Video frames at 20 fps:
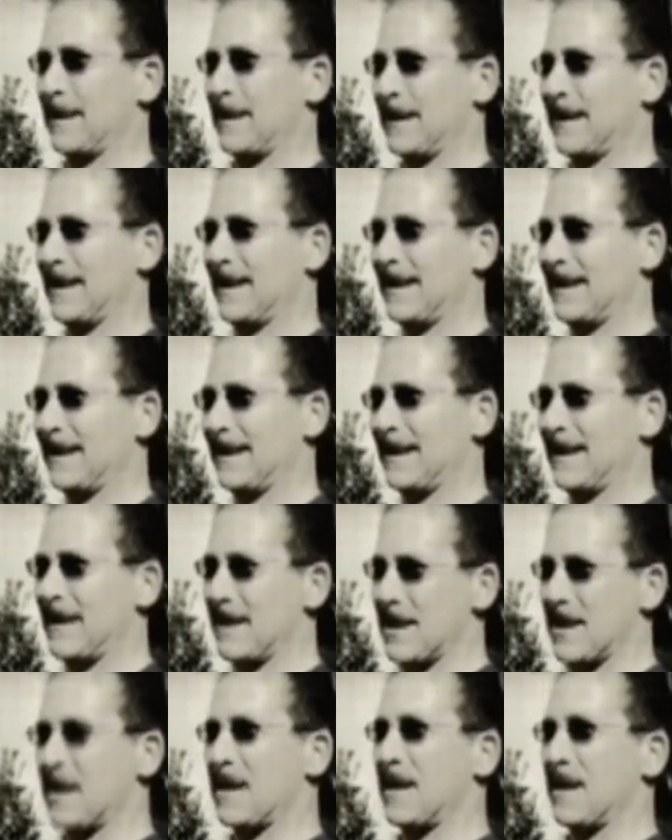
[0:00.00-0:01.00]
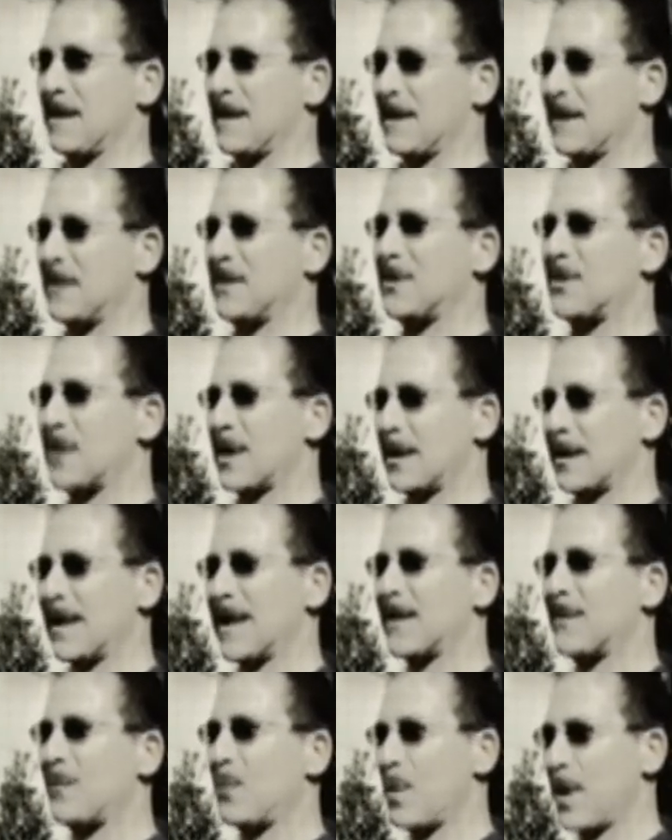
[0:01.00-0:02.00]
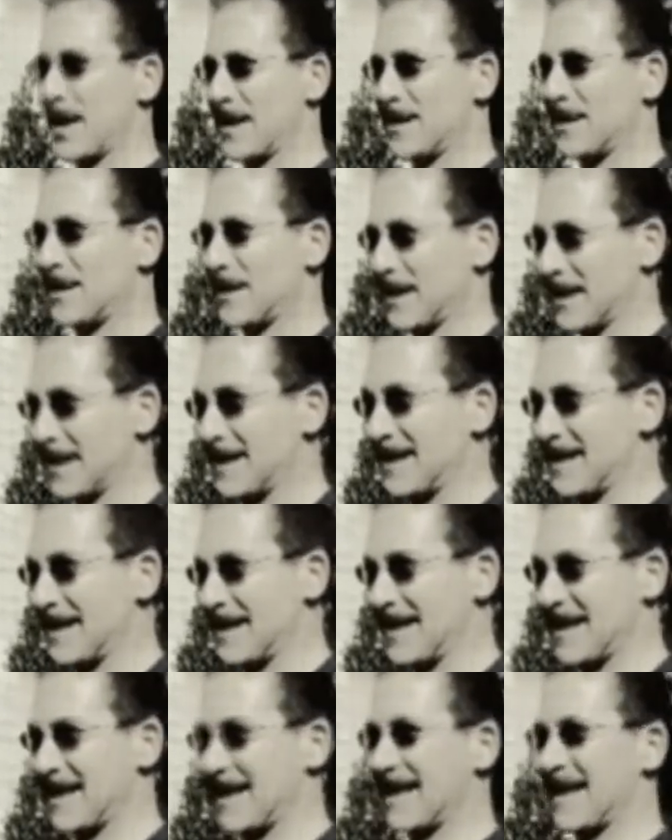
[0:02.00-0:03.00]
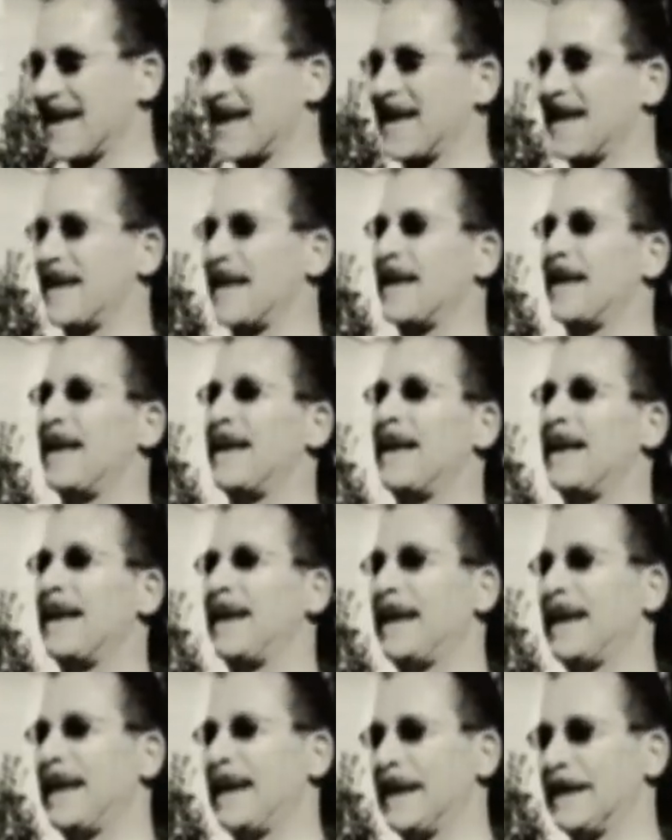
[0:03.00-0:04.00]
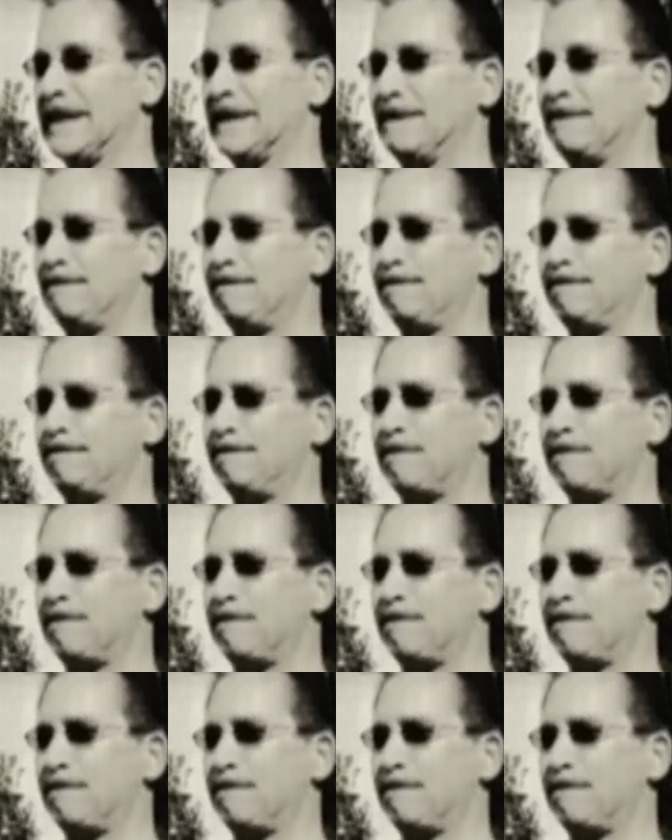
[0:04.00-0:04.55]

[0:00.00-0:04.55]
Right? Uh, said a lot of wise things, um,